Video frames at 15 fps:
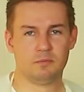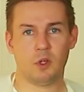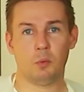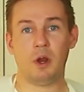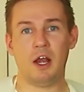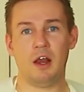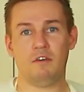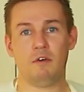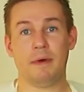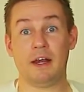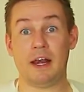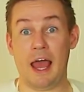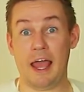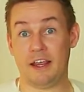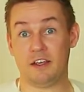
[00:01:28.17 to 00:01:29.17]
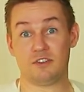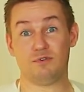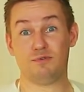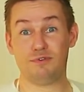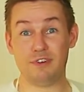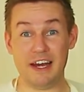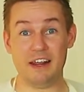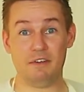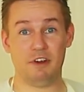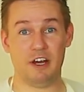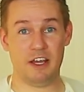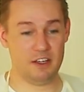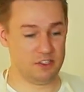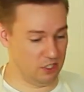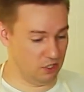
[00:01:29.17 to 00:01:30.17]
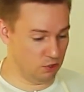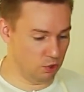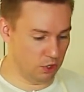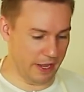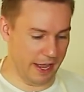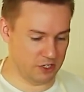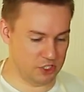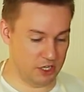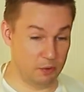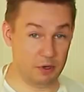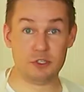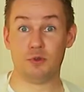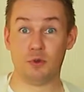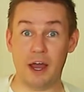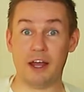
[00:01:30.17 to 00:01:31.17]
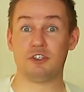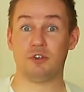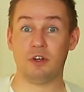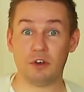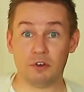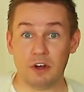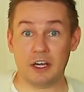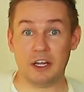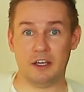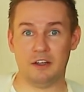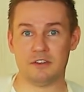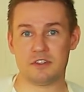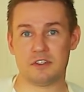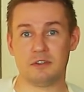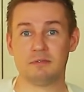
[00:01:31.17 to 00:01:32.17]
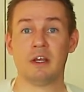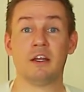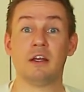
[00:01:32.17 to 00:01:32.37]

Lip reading: What I love about laing is really, really easy to cook actually once you got your ingredients.